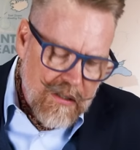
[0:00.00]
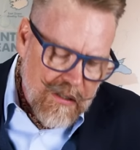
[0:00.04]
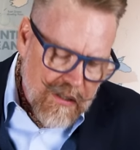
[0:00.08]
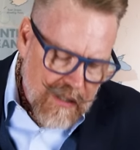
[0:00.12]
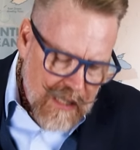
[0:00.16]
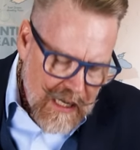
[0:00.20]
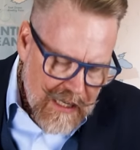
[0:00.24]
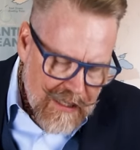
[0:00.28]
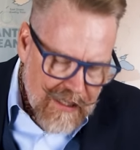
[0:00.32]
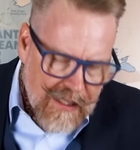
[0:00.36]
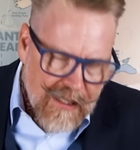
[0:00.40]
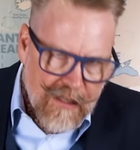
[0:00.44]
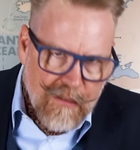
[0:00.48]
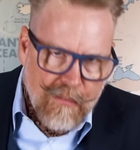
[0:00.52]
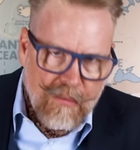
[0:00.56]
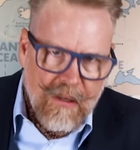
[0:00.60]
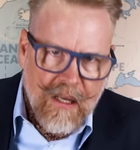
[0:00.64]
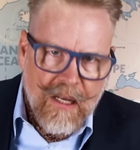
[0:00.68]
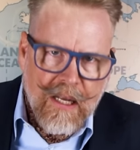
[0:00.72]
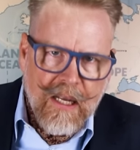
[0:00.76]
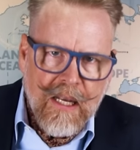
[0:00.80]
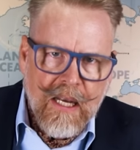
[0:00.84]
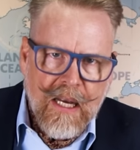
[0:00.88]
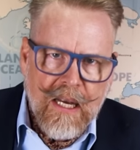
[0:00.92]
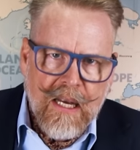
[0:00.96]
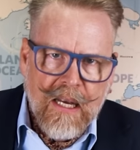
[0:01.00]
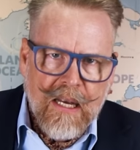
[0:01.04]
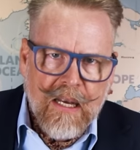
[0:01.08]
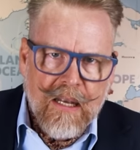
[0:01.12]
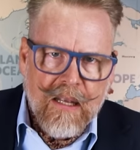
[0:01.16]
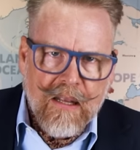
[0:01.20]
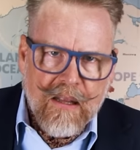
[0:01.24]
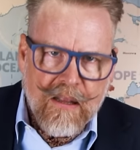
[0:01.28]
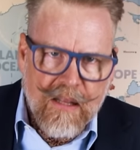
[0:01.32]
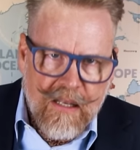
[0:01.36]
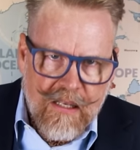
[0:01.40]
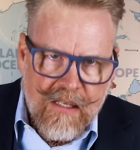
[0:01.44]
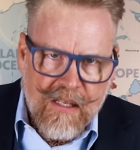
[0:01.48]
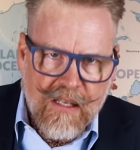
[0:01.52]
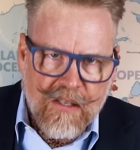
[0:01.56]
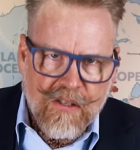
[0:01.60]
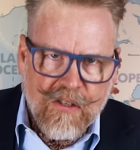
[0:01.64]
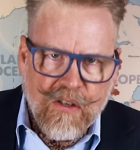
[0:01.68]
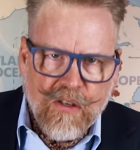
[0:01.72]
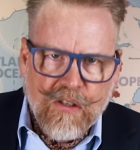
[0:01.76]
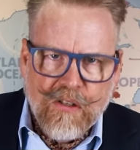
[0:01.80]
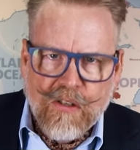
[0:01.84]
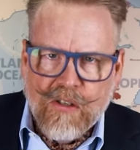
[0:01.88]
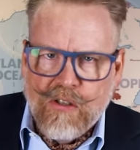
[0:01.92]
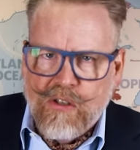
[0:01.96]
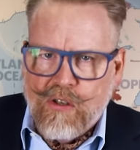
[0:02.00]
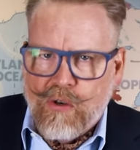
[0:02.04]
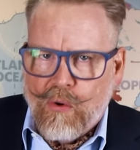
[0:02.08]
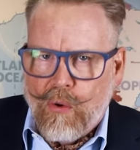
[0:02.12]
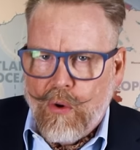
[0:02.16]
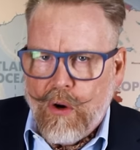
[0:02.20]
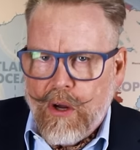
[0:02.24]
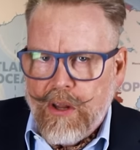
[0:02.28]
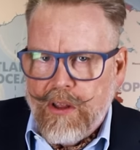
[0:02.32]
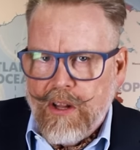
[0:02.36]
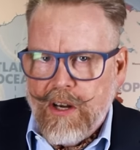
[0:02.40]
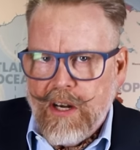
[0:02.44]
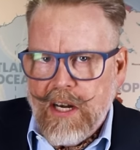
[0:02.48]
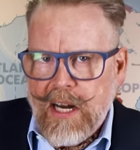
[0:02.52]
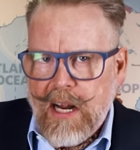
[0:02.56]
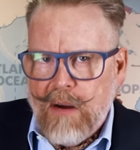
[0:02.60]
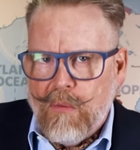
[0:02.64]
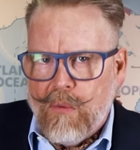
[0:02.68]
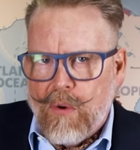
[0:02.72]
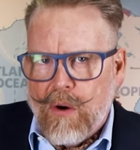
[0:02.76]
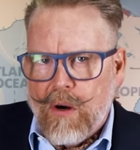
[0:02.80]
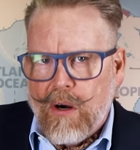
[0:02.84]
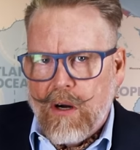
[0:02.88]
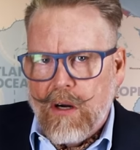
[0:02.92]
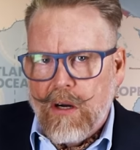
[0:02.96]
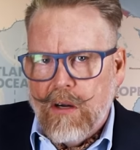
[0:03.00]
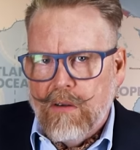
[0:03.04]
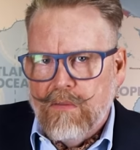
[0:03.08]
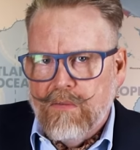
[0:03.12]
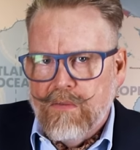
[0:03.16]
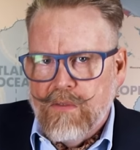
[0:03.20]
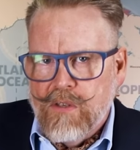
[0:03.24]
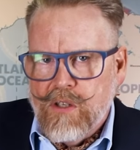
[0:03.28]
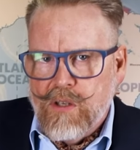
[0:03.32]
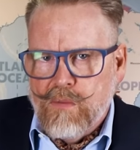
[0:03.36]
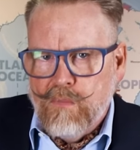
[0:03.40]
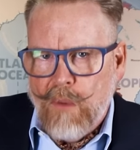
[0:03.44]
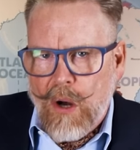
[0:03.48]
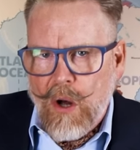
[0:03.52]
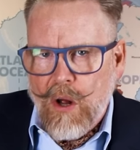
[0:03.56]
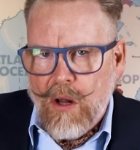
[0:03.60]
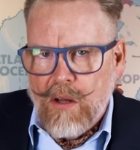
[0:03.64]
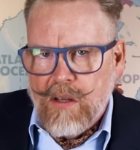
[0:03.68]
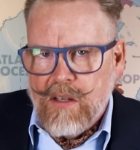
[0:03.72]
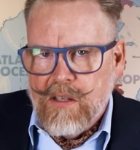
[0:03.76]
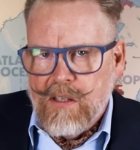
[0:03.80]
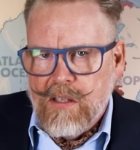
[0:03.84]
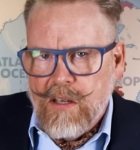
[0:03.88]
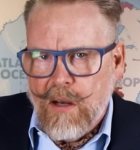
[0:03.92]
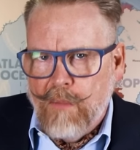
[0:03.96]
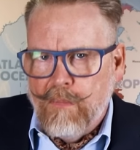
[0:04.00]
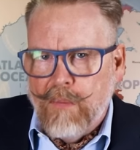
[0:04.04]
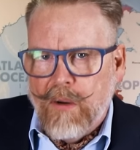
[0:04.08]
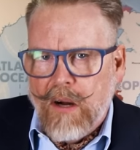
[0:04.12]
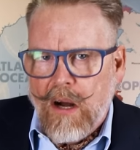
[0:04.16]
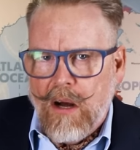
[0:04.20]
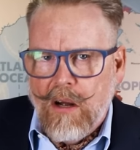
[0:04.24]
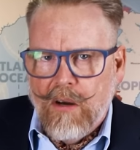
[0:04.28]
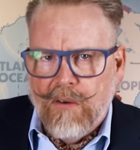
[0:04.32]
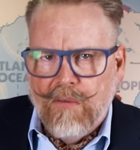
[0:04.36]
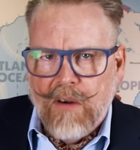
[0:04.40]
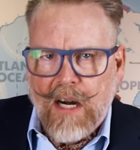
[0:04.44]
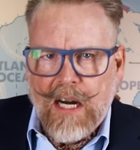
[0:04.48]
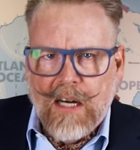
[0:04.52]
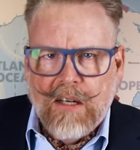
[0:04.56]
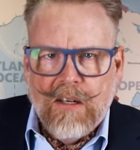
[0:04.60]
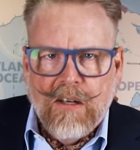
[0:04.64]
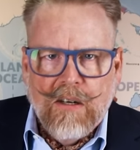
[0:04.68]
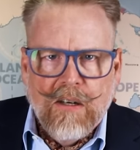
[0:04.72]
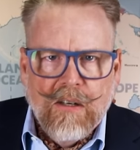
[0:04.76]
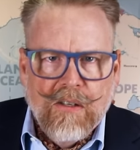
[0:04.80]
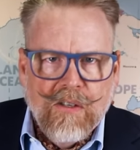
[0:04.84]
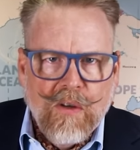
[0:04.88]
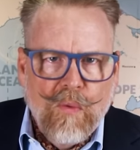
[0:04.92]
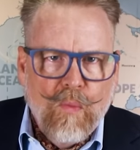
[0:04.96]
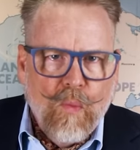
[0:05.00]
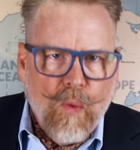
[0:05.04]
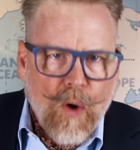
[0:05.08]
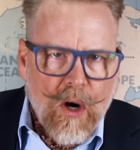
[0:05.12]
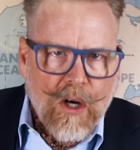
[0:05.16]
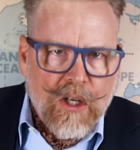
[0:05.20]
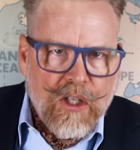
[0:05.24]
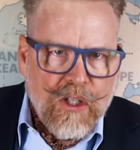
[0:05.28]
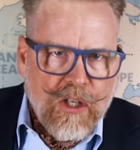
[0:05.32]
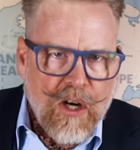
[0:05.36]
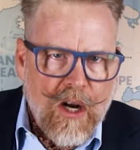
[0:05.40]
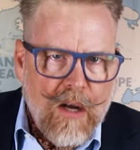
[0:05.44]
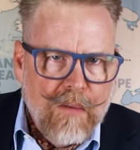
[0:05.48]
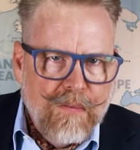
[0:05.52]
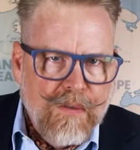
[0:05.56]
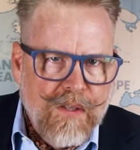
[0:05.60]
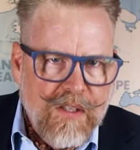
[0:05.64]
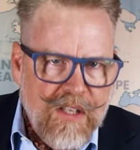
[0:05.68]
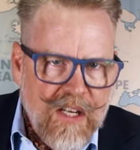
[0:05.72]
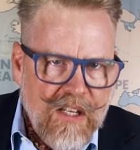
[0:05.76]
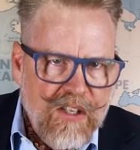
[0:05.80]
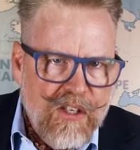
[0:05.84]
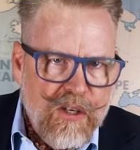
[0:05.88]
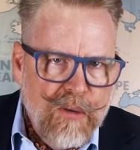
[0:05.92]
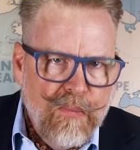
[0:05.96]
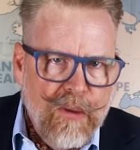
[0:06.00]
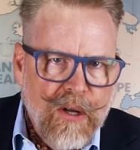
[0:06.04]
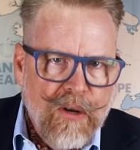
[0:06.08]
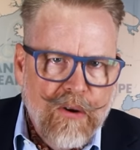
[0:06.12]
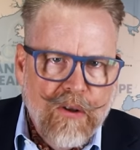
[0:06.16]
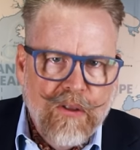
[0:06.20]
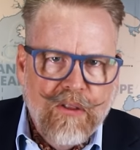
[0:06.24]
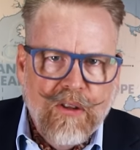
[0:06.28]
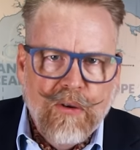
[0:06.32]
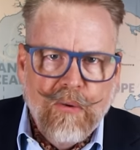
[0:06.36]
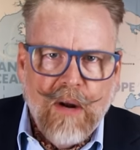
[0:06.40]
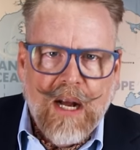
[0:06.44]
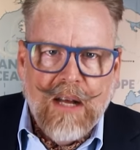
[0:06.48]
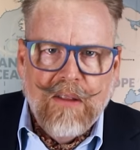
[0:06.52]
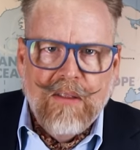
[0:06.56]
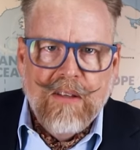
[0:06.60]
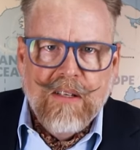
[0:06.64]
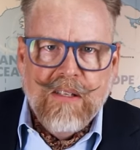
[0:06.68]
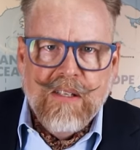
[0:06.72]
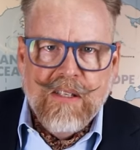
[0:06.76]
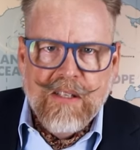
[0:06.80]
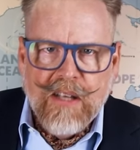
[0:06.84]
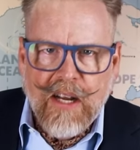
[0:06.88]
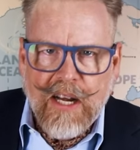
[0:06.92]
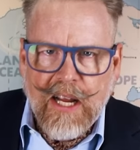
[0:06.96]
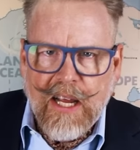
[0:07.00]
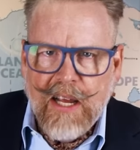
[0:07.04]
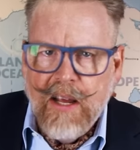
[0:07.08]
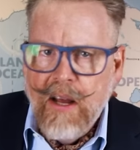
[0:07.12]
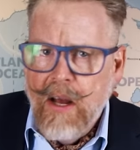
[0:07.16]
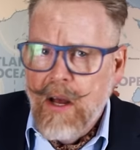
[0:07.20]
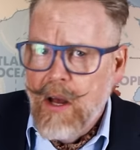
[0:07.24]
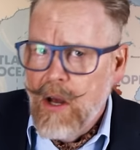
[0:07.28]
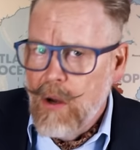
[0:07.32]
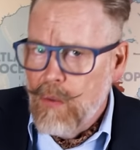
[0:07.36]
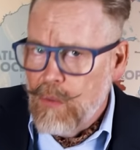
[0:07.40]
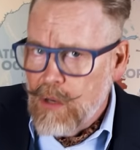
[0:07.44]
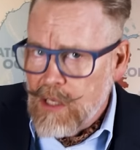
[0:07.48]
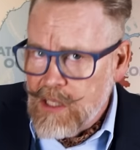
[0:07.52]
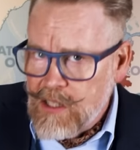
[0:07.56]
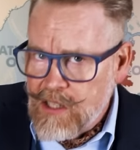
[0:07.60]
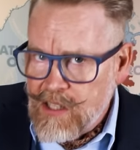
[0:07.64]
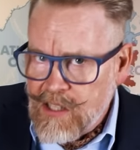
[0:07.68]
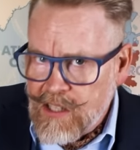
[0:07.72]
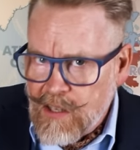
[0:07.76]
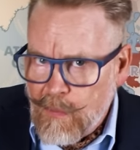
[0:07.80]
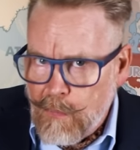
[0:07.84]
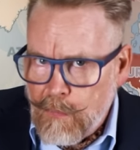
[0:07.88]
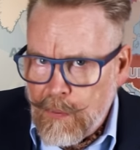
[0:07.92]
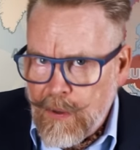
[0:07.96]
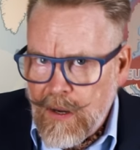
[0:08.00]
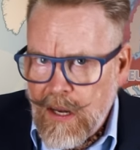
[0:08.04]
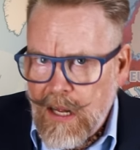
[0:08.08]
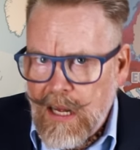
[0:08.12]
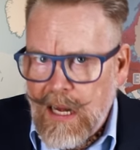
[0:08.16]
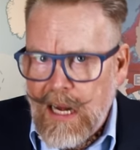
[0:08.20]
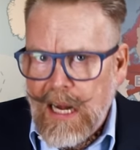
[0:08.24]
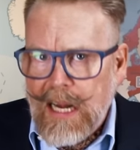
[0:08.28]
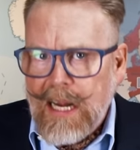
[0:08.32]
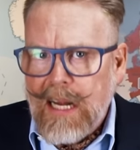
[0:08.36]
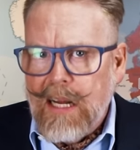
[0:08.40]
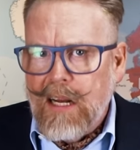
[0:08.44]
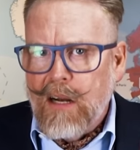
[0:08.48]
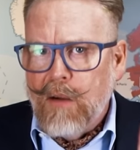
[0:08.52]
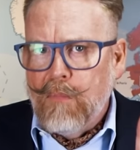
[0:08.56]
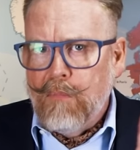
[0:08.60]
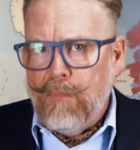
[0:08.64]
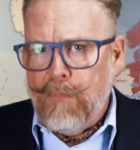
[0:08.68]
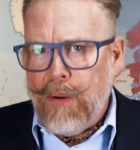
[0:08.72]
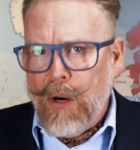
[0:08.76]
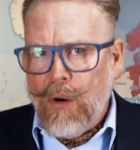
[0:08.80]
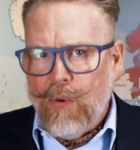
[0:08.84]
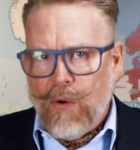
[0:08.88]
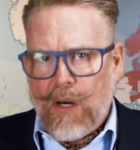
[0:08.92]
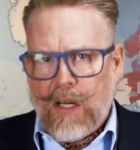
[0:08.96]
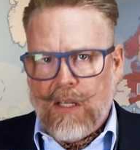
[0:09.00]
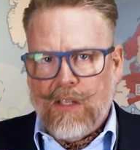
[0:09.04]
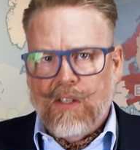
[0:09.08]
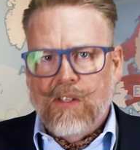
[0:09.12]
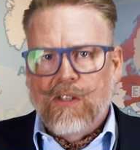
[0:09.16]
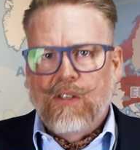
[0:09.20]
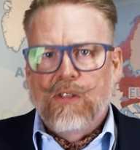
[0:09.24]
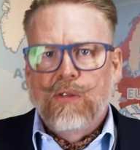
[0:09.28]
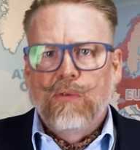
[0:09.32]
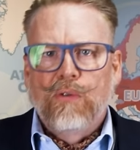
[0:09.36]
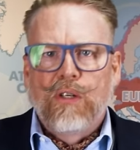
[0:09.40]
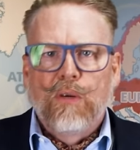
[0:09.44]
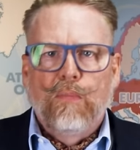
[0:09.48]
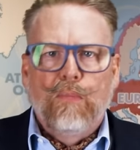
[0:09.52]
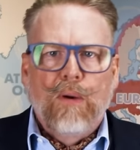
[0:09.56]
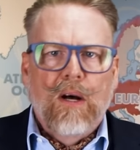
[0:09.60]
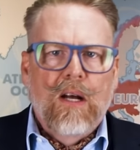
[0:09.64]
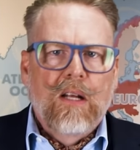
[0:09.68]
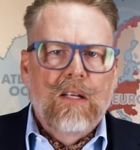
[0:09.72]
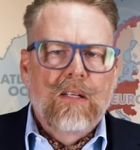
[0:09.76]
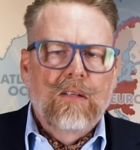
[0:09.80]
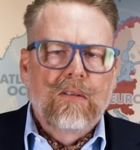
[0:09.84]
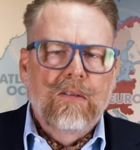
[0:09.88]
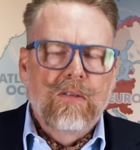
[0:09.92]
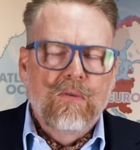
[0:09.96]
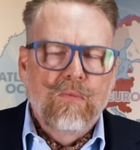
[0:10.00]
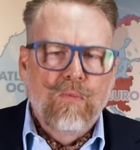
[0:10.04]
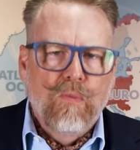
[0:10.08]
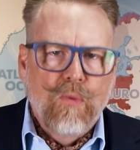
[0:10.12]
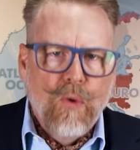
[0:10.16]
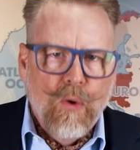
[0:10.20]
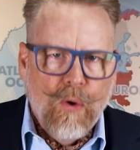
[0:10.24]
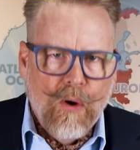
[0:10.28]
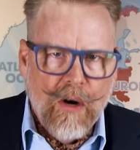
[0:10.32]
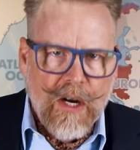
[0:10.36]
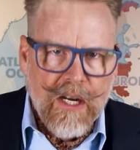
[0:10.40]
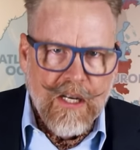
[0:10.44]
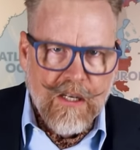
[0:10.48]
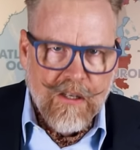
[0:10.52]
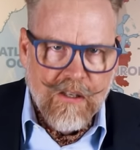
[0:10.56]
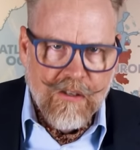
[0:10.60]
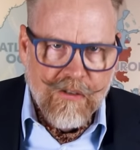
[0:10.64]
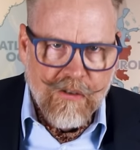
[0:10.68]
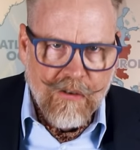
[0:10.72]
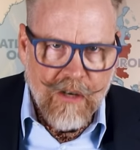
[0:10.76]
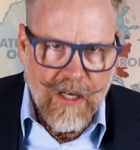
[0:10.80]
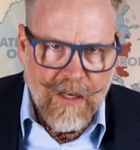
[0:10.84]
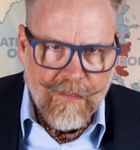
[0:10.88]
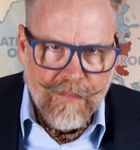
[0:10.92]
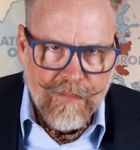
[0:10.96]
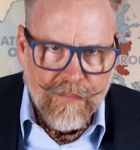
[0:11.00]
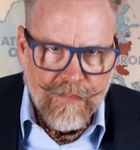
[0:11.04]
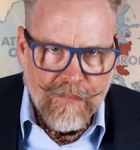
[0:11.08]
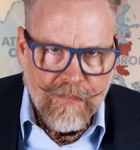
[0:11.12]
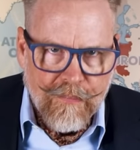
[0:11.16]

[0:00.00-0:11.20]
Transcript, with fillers: Ostensibly, this is to destroy the network of small subcontractors and workshops distributed throughout the city, which supply components to Japan's war industry.